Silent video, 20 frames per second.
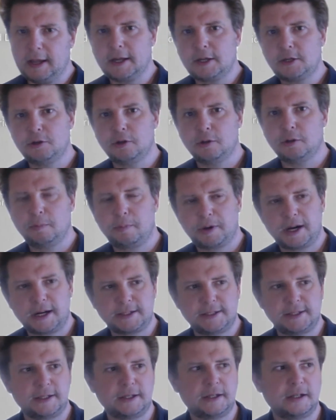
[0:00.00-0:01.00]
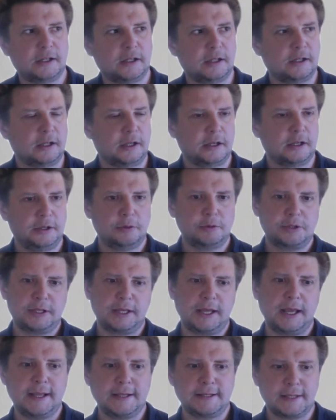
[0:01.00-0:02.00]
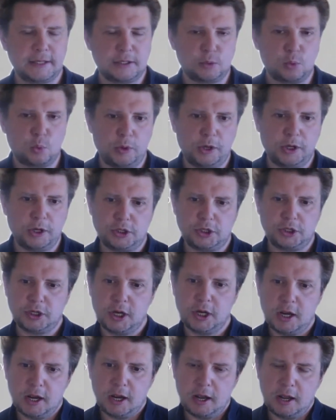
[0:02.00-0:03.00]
actual practical use cases which